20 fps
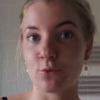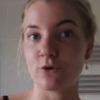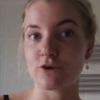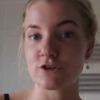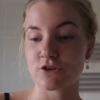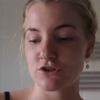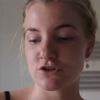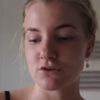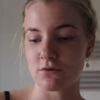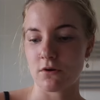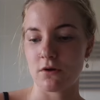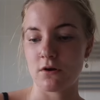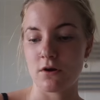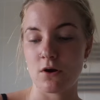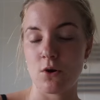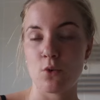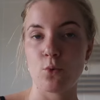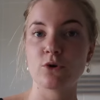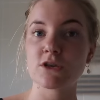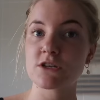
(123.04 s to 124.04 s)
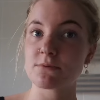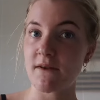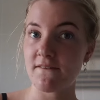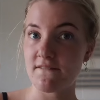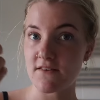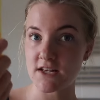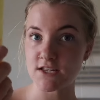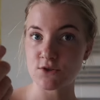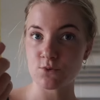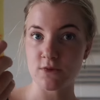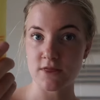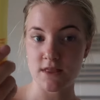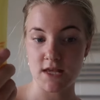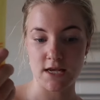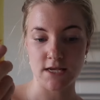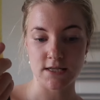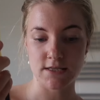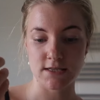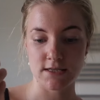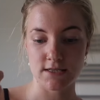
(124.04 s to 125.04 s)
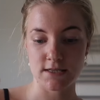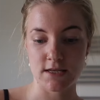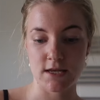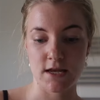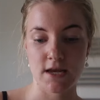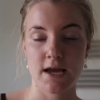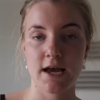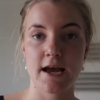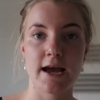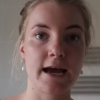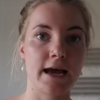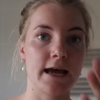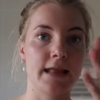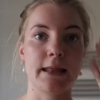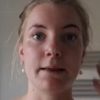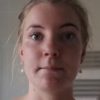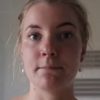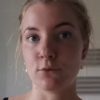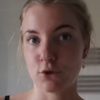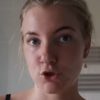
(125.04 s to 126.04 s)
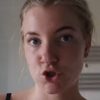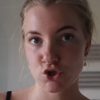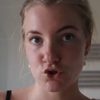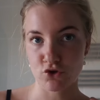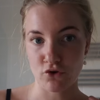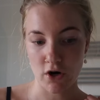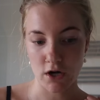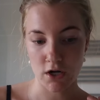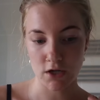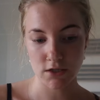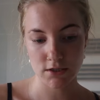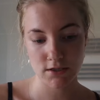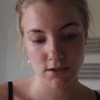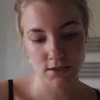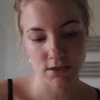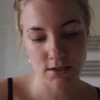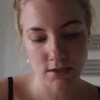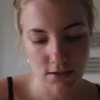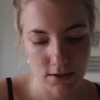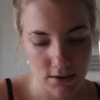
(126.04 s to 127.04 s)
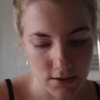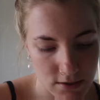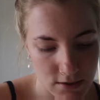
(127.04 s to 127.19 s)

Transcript: wash my face with this and then moisturize.